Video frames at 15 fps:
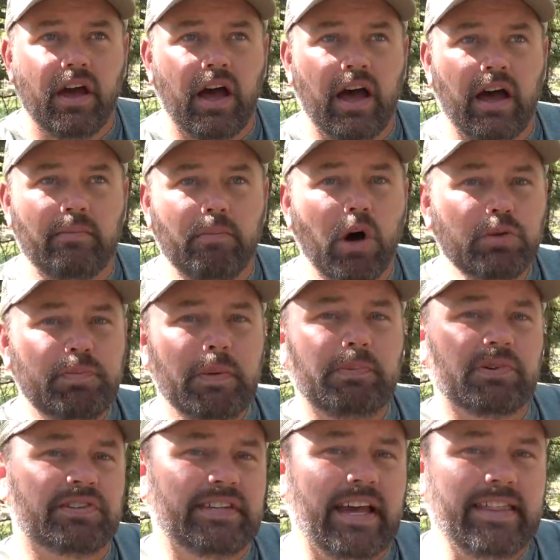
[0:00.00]
uh, most
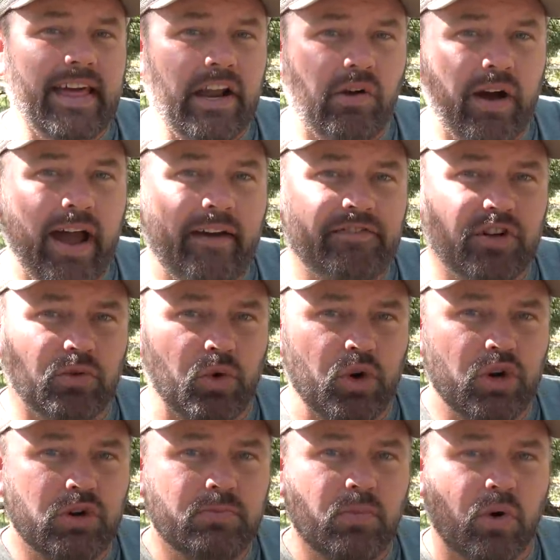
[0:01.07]
people say they don't have the
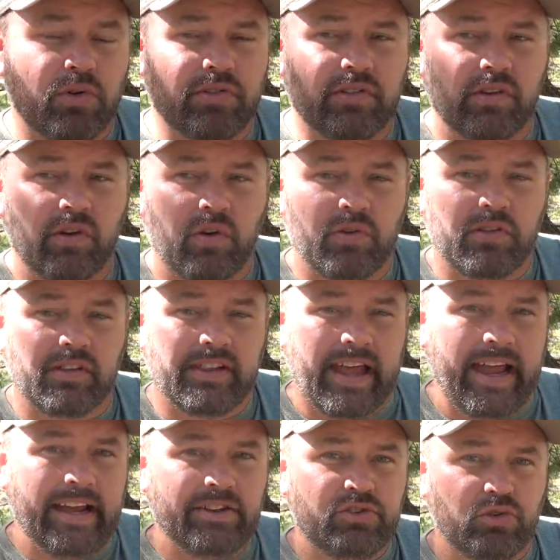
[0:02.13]
room or the or the
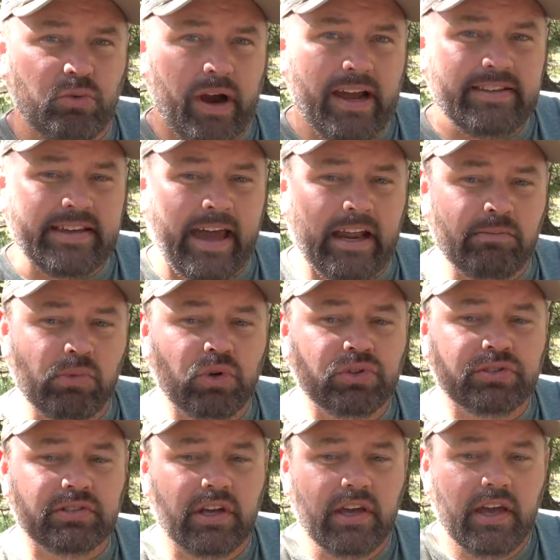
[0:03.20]
land to raise
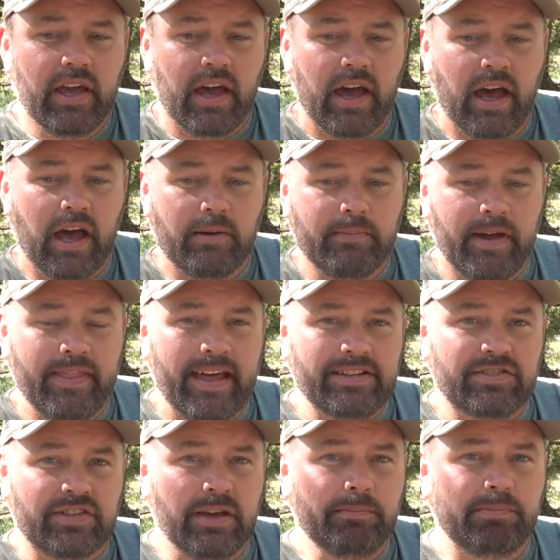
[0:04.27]
animals um, and
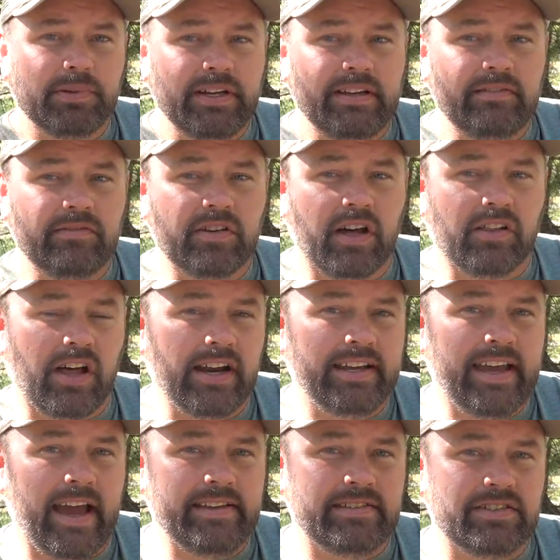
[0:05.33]
that's simply a lot of
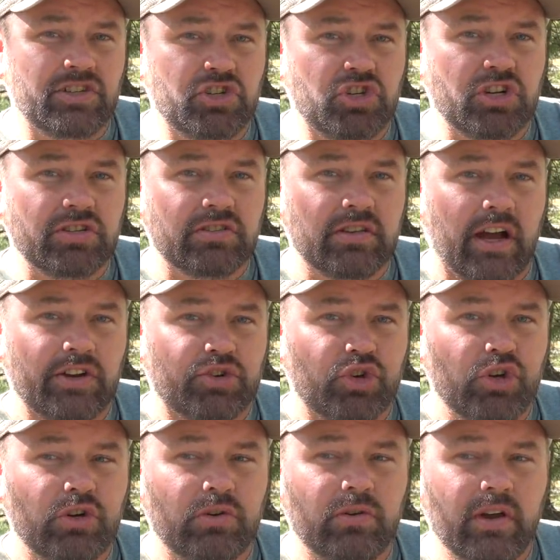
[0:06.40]
cases just not
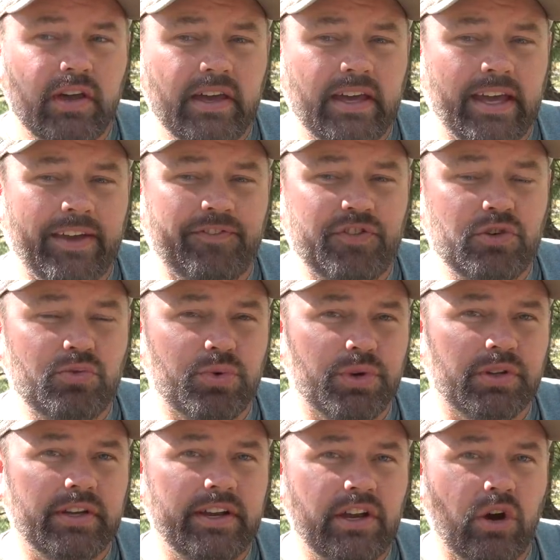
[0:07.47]
true if you
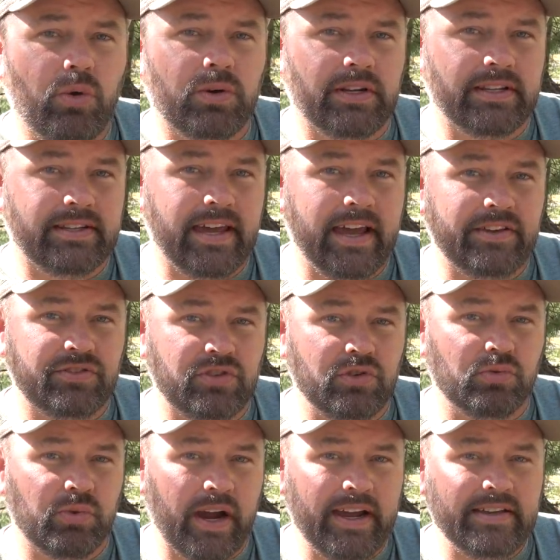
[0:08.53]
really know what it takes
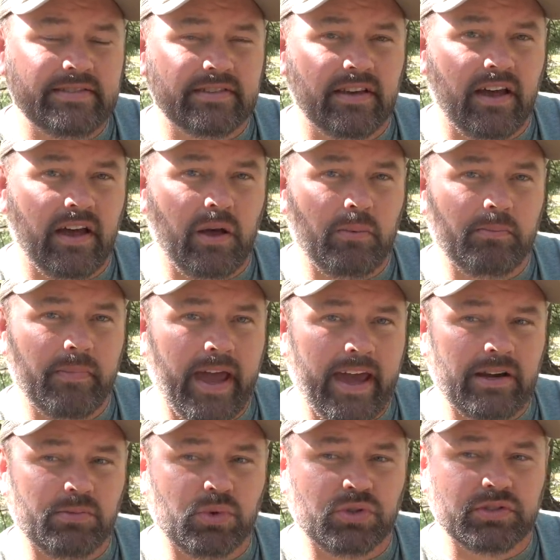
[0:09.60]
to raise um,
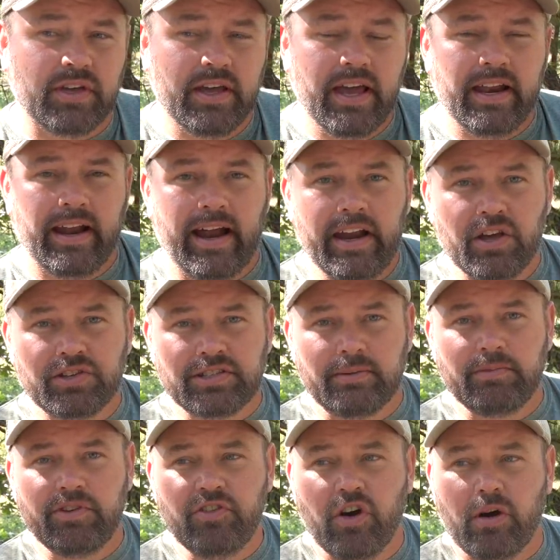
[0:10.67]
animals. I know
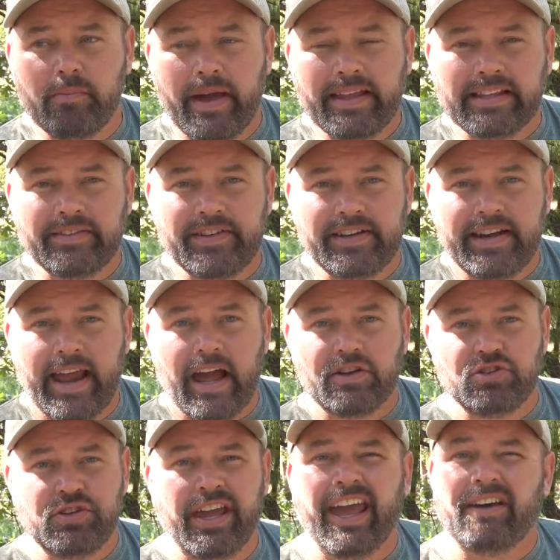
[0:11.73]
some of you all may live in
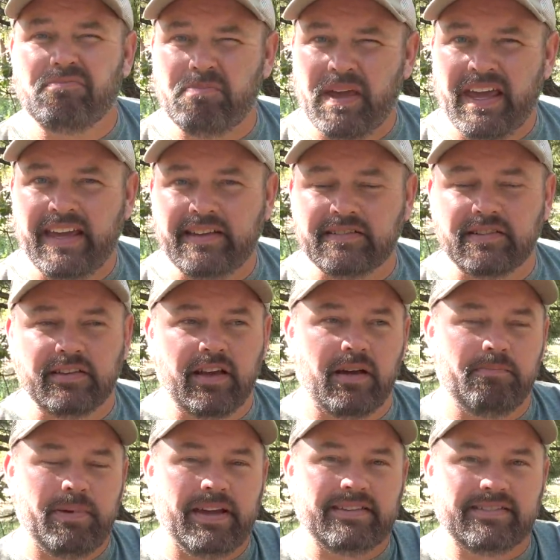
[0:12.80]
town. You can't have pigs. Uh,
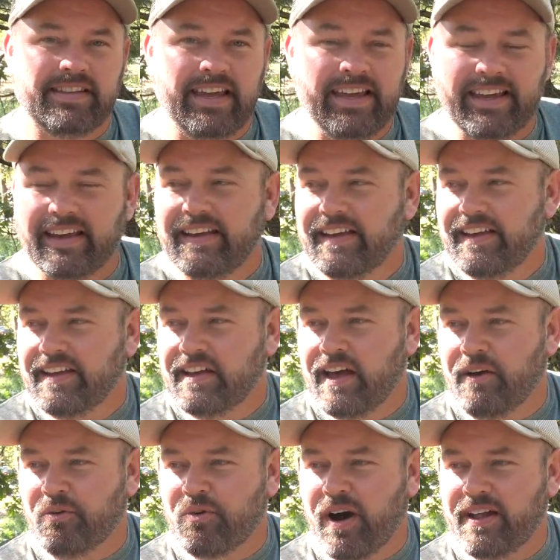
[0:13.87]
pigs stink.
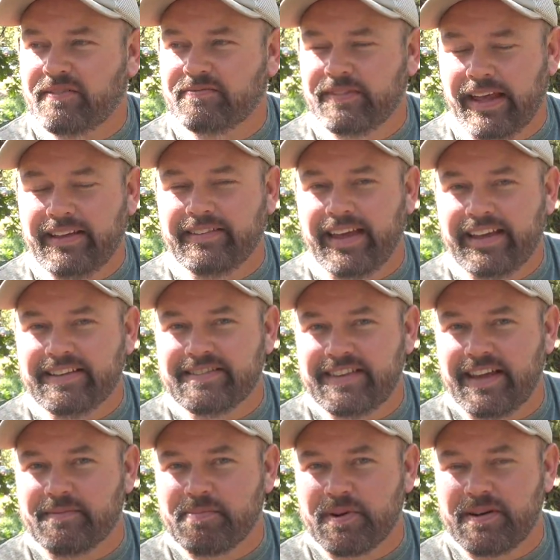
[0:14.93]
Uh, quite they, they can
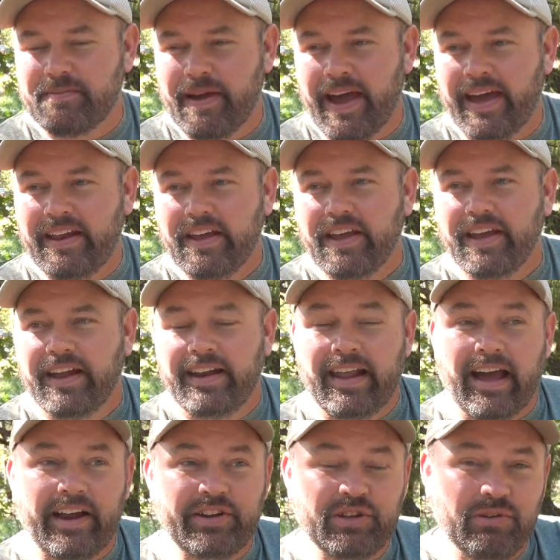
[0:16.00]
stink pretty bad.
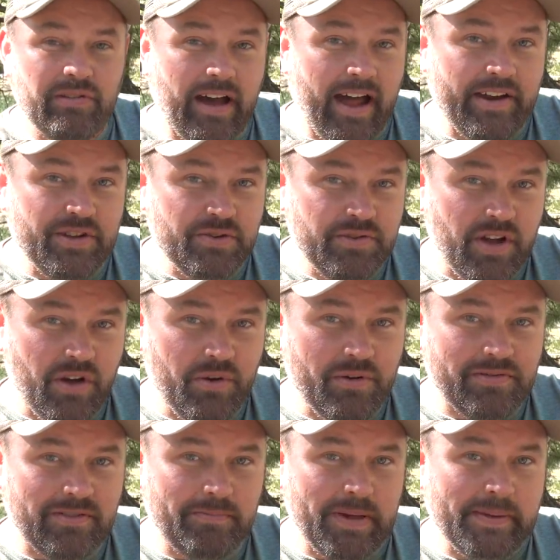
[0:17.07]
Now I do I do know
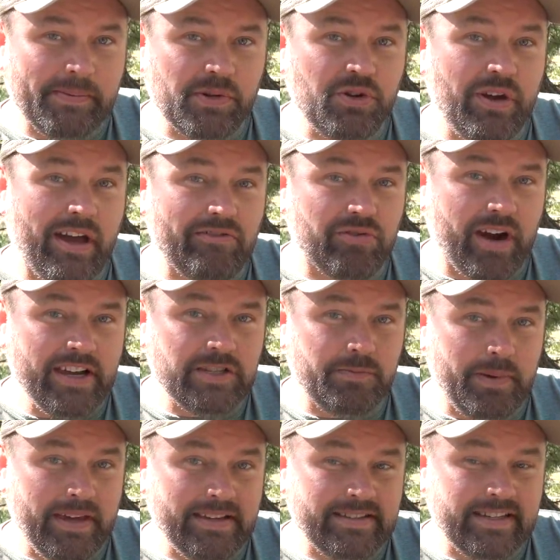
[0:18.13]
of some people who have
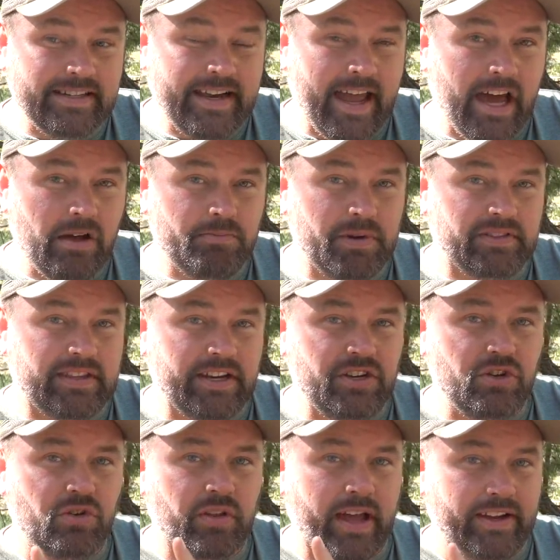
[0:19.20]
raised pigs in town, but they
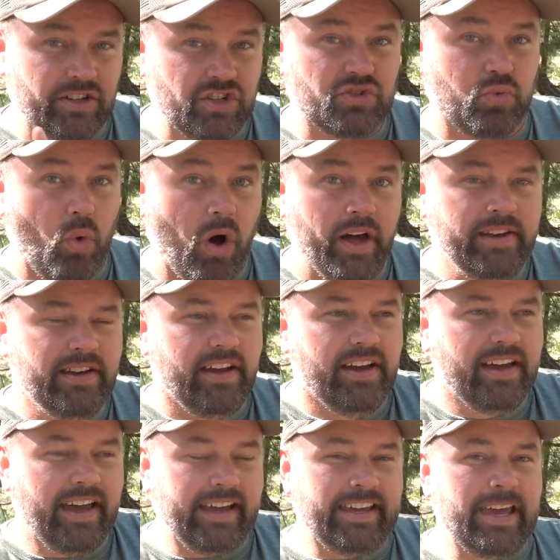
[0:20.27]
do like just one
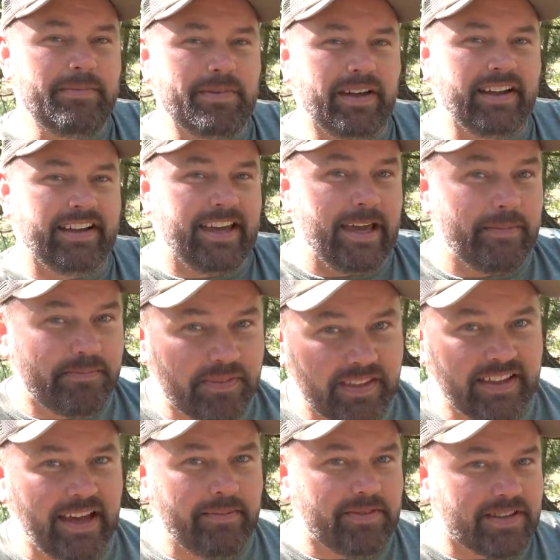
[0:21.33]
and keep and keep
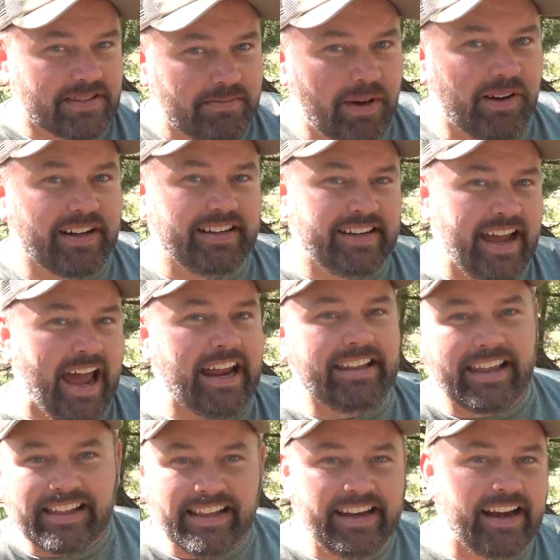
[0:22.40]
keep the smell contained.
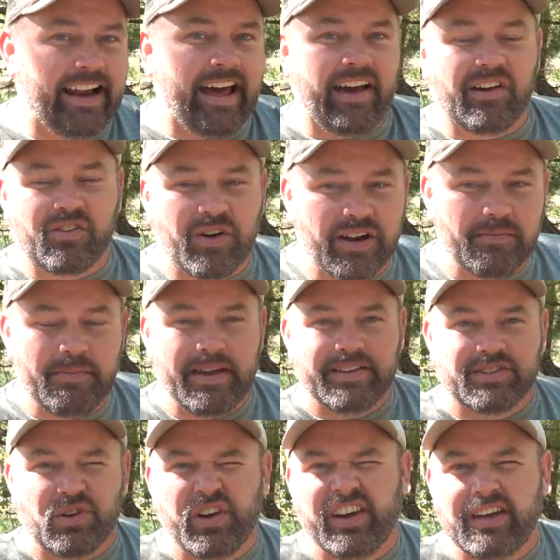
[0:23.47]
And they clean it out quite a bit,
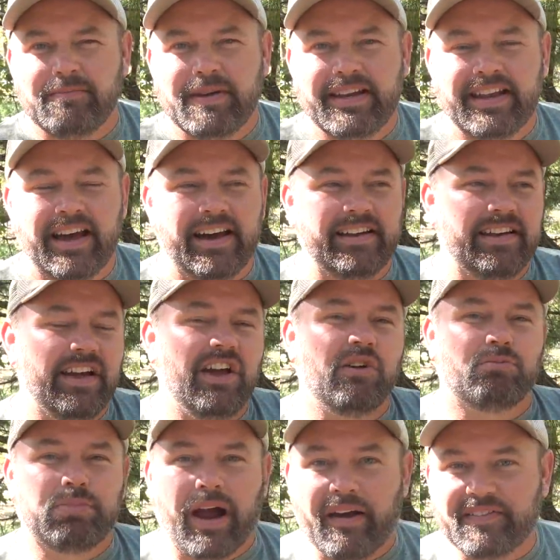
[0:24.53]
so it can be done.
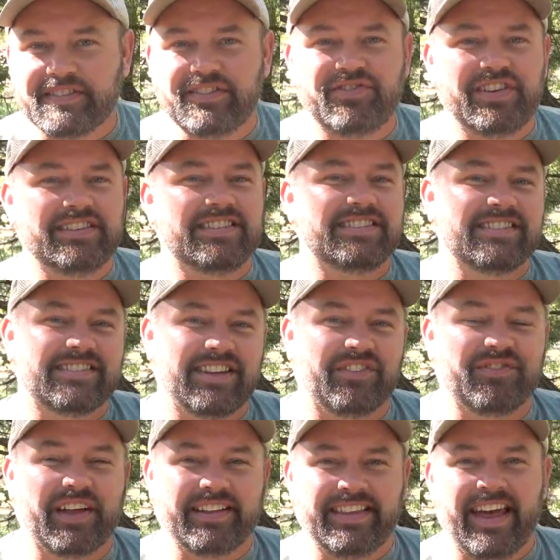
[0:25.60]
Privacy fences and
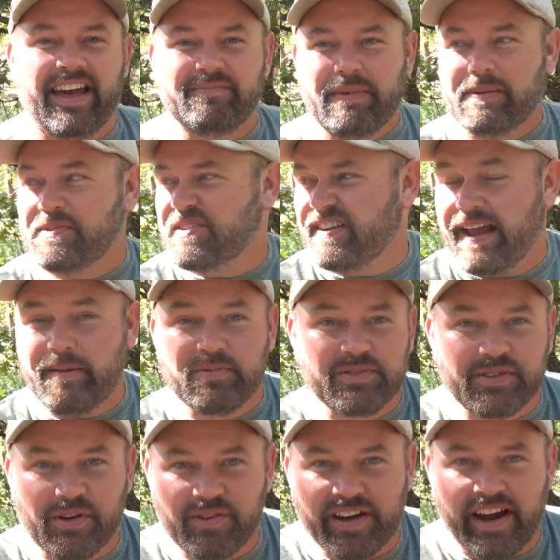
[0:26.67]
stuff like that. Maybe your
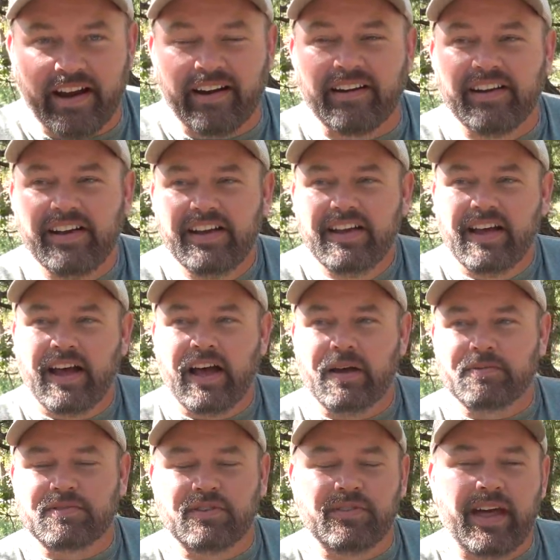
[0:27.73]
neighbors don't care,
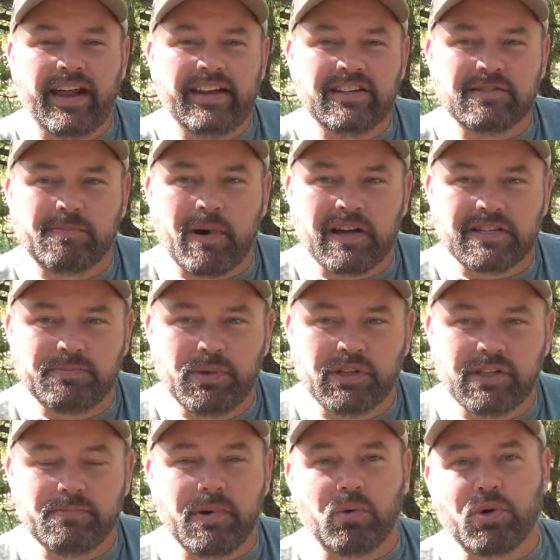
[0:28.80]
um, so that is a
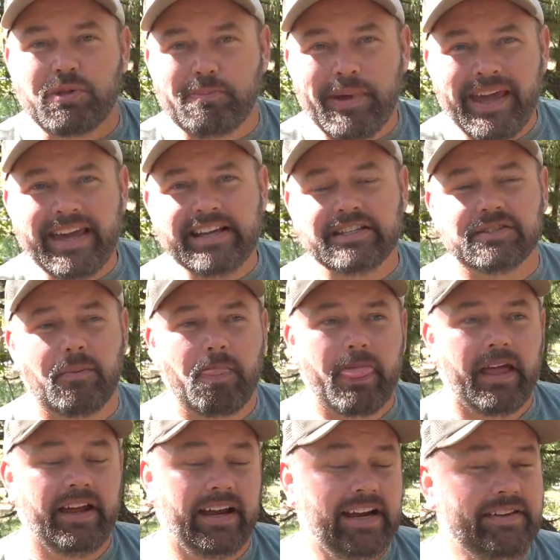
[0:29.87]
possibility. But with pigs
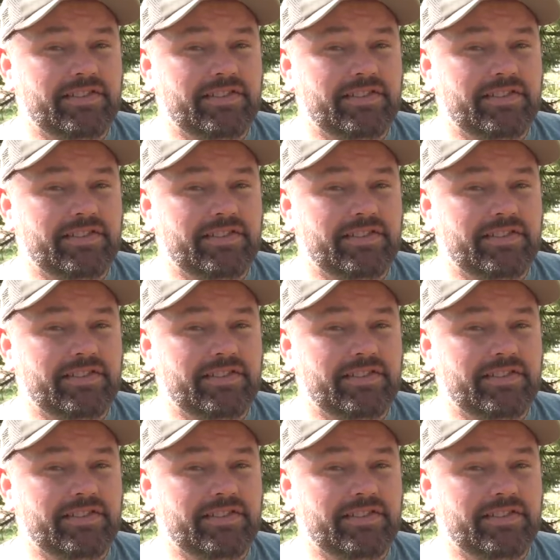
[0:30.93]
and